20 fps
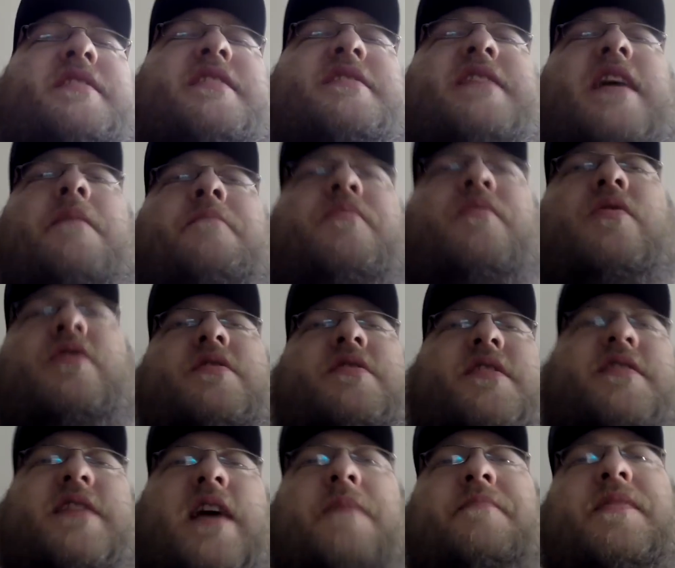Distemper is
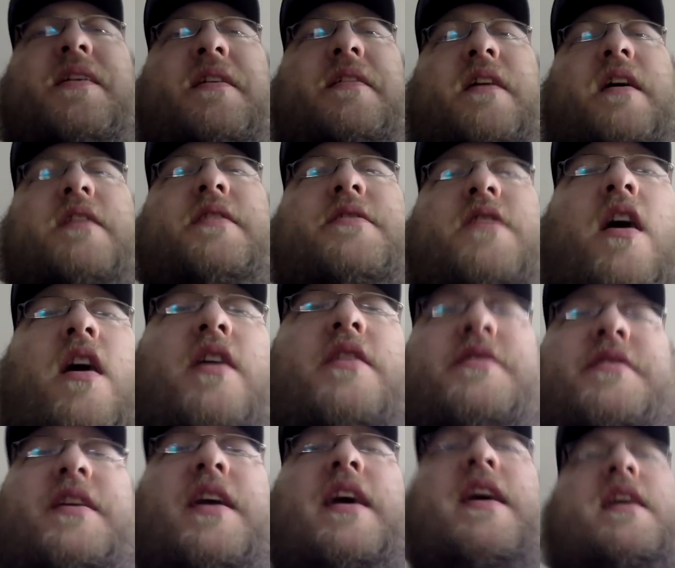the same thing like
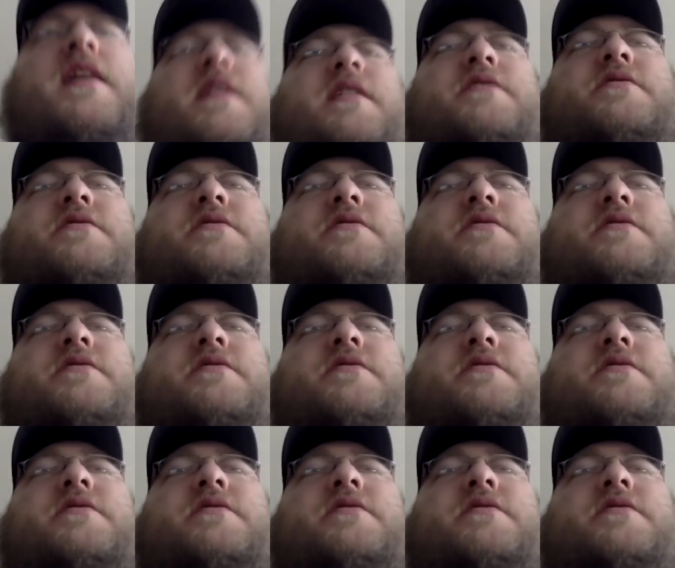dogs get.